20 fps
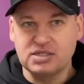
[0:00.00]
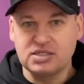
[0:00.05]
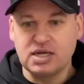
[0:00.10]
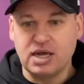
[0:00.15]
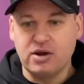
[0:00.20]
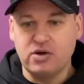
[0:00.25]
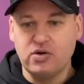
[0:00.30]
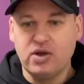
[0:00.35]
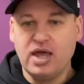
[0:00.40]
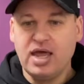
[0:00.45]

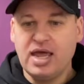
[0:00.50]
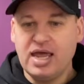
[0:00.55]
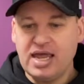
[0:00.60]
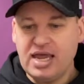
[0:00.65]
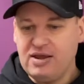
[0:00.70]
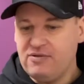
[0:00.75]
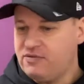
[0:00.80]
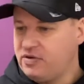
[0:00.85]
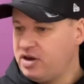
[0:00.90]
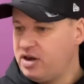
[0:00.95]
So
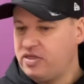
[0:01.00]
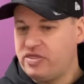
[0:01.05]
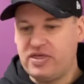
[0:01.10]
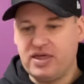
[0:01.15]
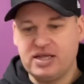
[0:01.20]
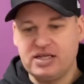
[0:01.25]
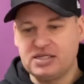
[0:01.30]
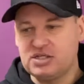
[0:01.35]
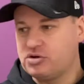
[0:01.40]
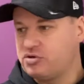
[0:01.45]
even the
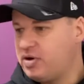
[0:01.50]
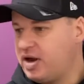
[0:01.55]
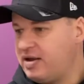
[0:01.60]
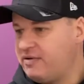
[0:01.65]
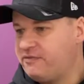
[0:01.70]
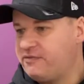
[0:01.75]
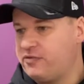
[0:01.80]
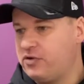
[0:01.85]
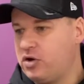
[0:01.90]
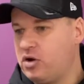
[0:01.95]
things
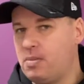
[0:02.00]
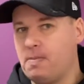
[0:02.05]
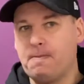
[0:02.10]
grapefruit